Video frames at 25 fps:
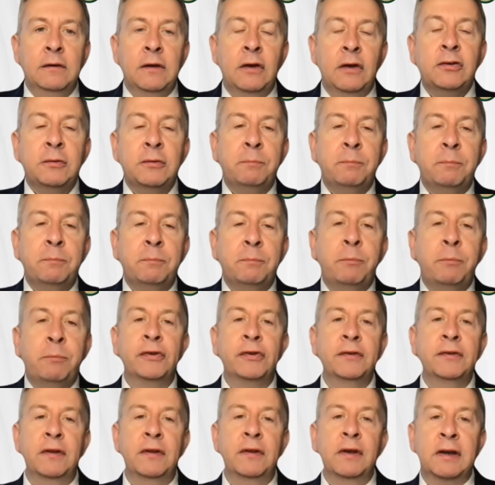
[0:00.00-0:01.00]
Let's just
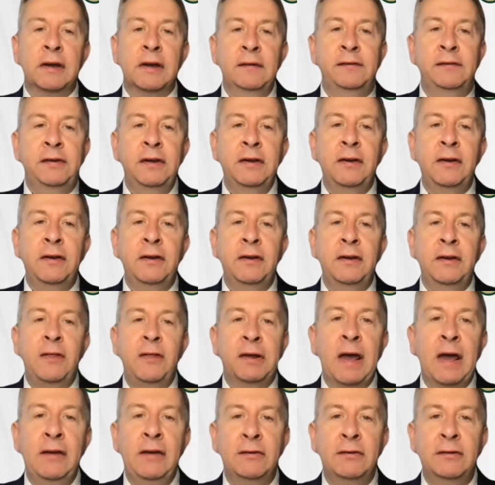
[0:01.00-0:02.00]
pause and consider the
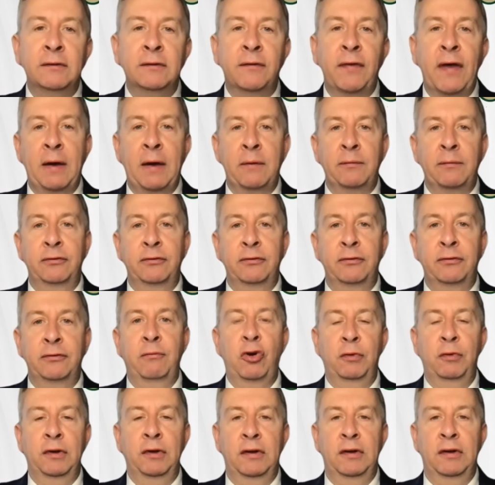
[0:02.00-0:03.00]
implications of that
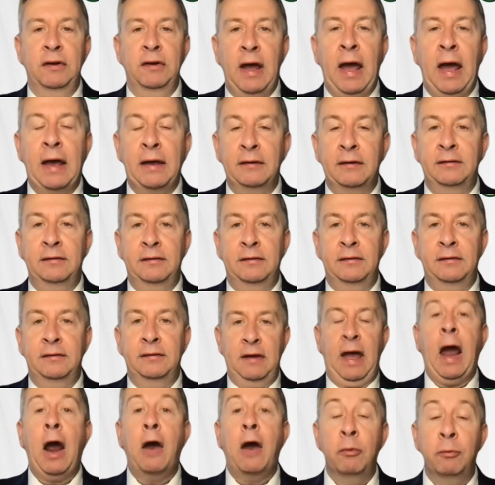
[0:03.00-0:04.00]
for a moment
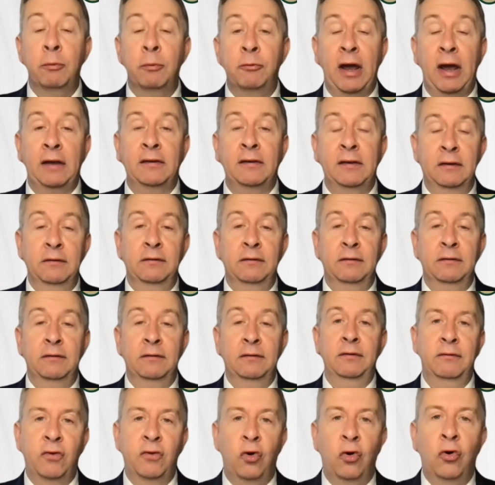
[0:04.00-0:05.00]
as our
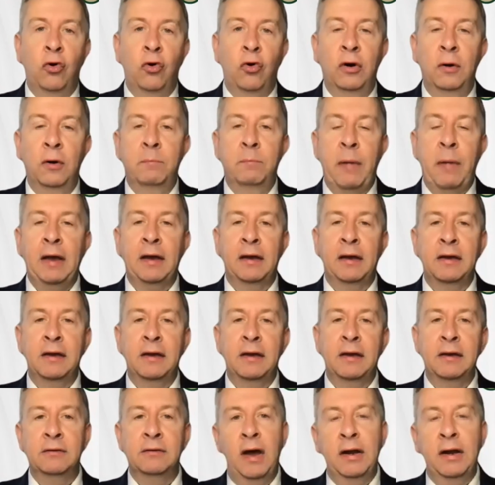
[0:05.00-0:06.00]
objective for
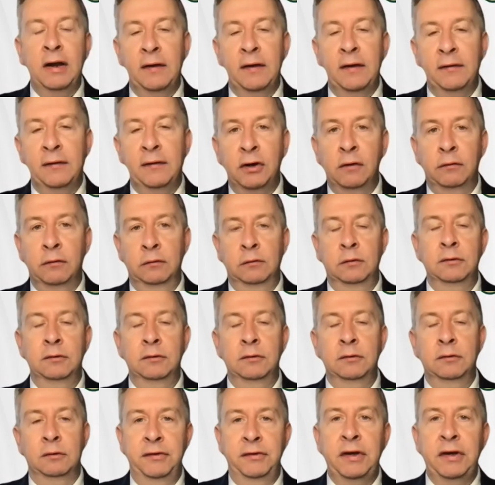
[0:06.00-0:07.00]
banking and finance
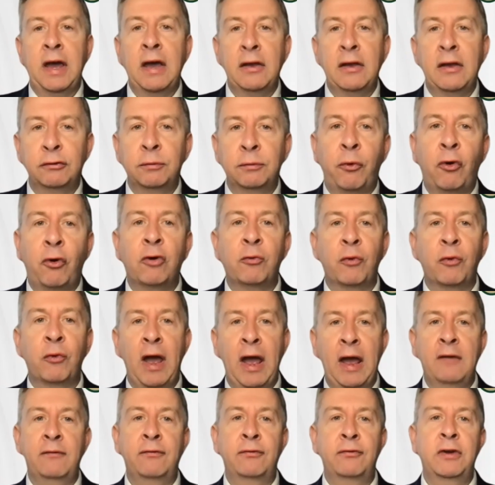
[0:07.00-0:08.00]
overall, to get to a
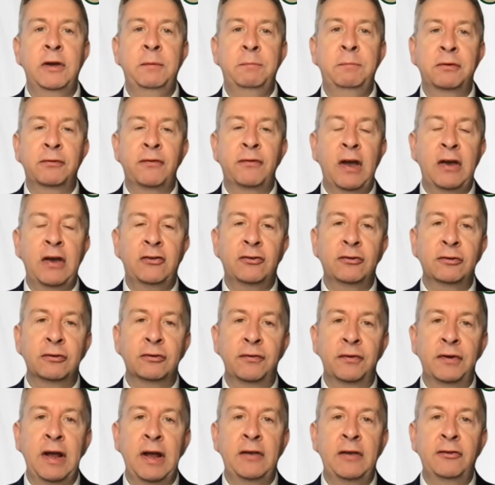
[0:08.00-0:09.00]
point where every
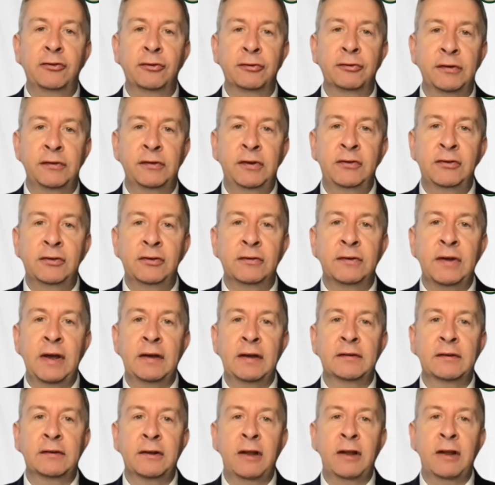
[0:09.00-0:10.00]
professional financial
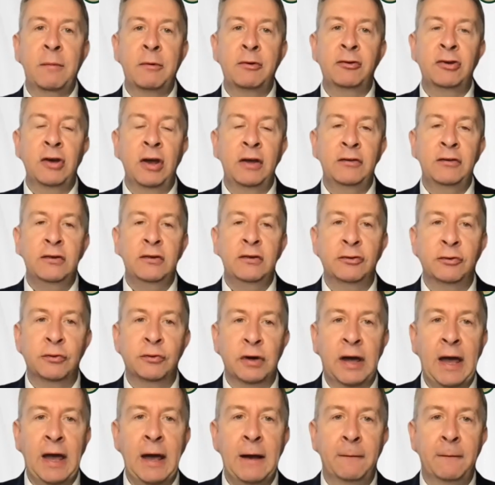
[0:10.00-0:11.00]
decision takes climate change
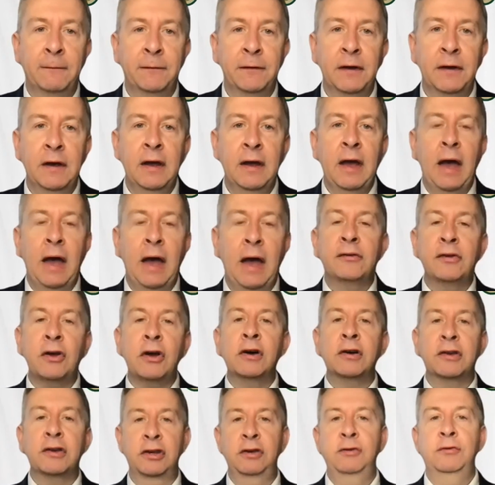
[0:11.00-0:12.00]
into account.
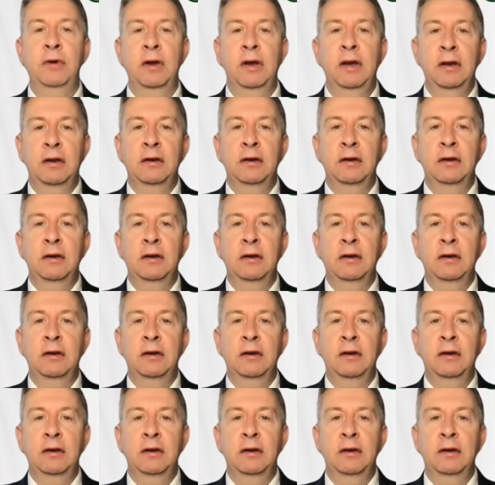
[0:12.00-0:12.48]
And I'd argue